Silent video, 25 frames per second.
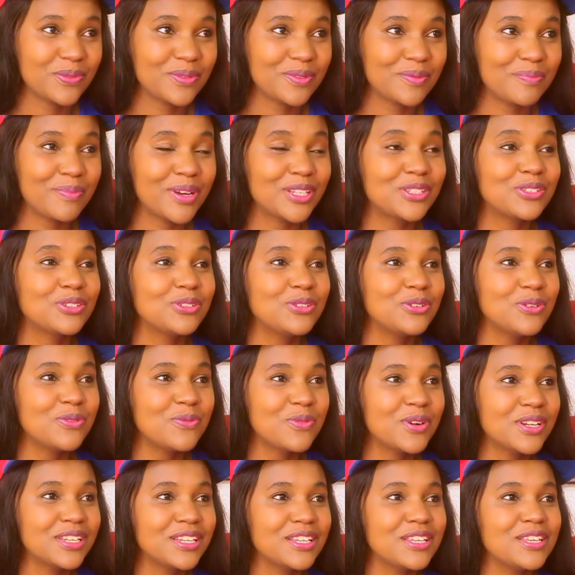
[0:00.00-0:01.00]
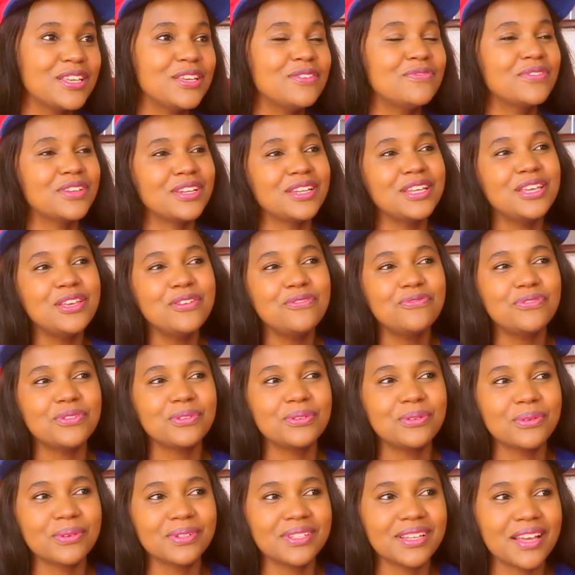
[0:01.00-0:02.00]
But you know what? Even if you
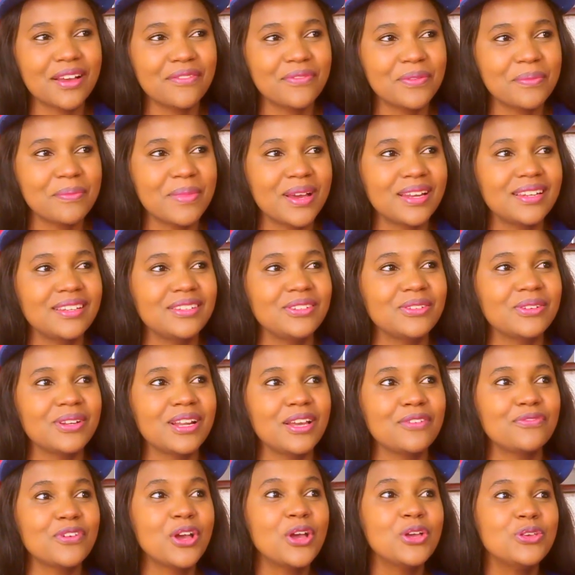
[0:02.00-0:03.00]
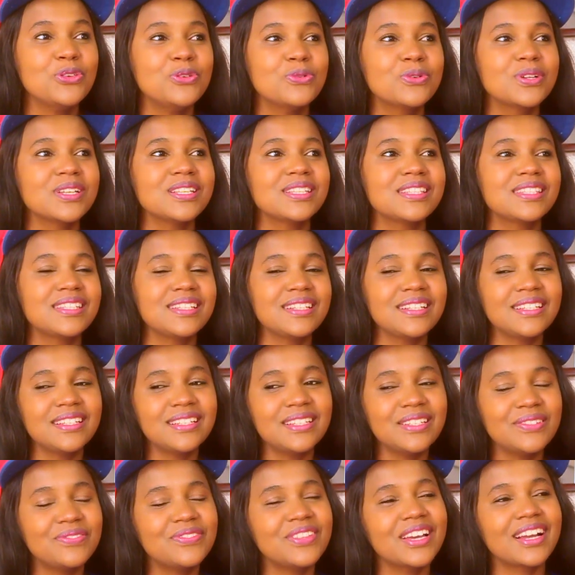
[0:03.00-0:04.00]
don't have a man in your life, you can still
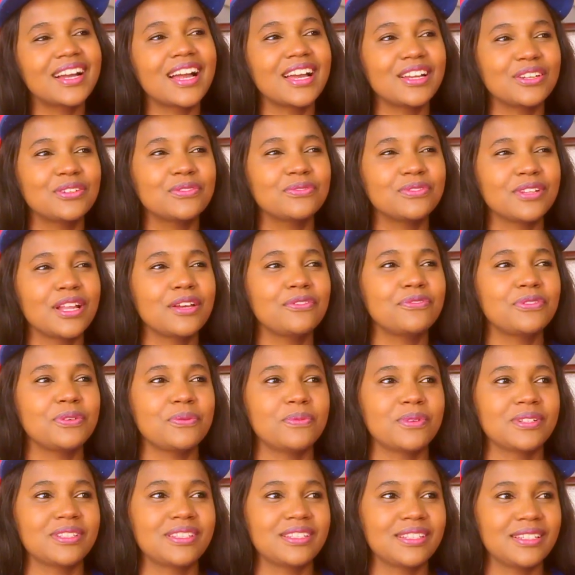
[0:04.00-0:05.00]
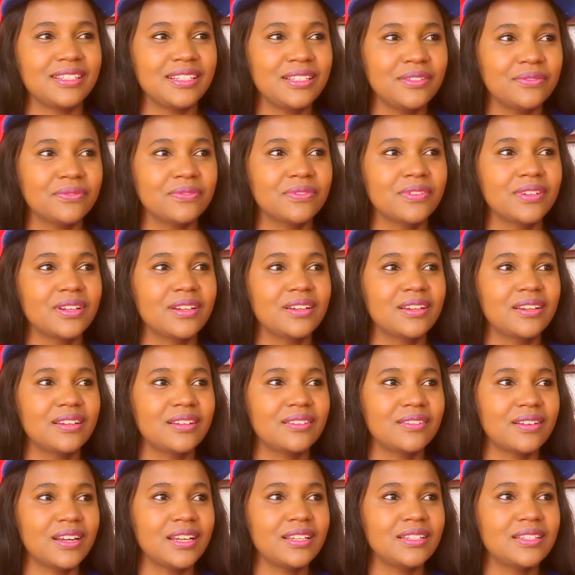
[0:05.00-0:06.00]
live the kind of life you want to live,
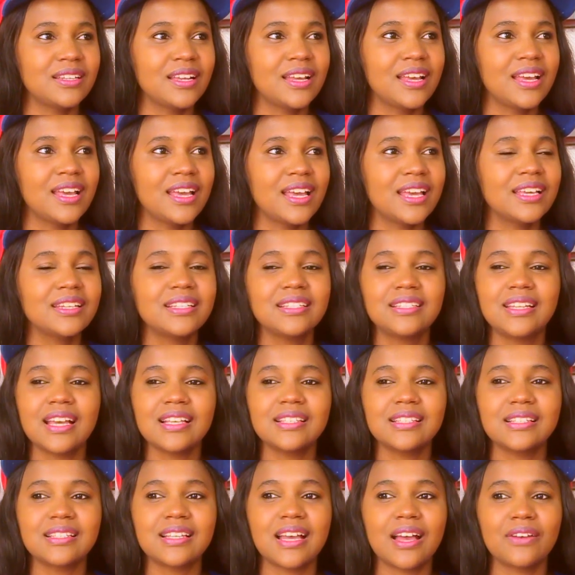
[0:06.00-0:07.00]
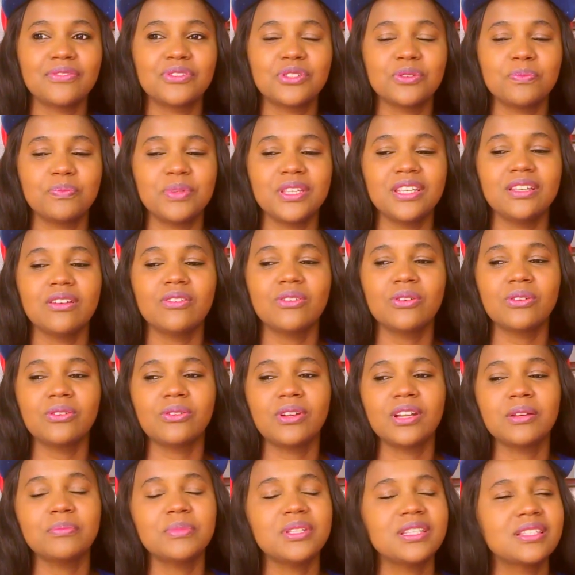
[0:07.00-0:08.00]
right? And it doesn't have to be, oh,
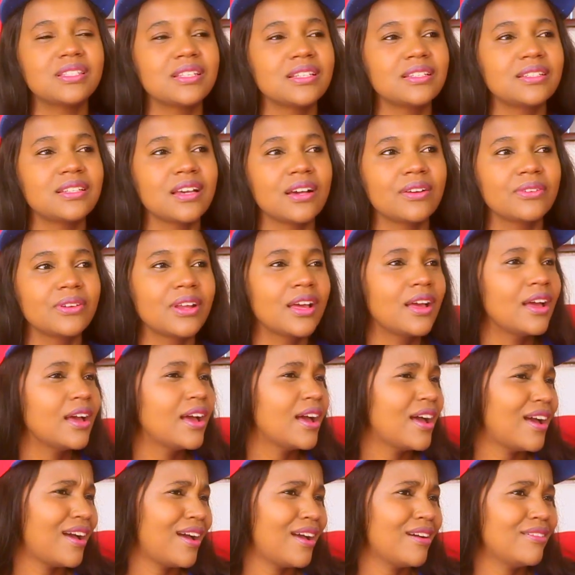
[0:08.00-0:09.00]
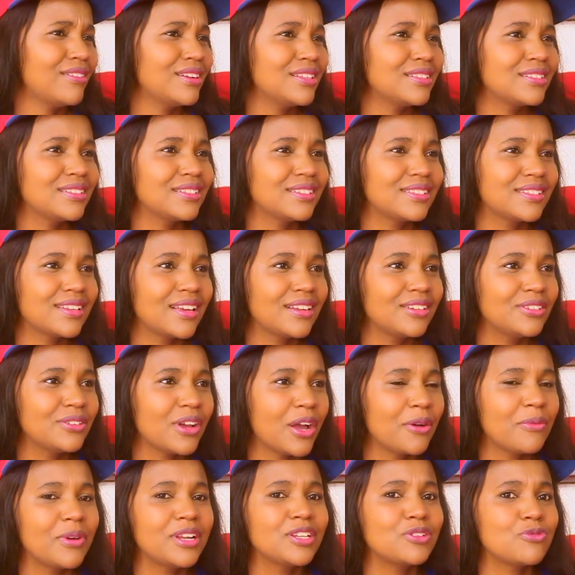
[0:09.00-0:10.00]
let me sit down. I honestly tell you,
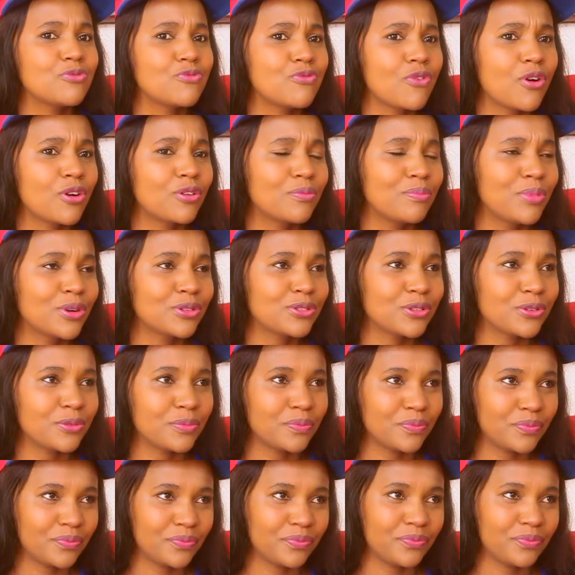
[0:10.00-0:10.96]
I went rock bottom.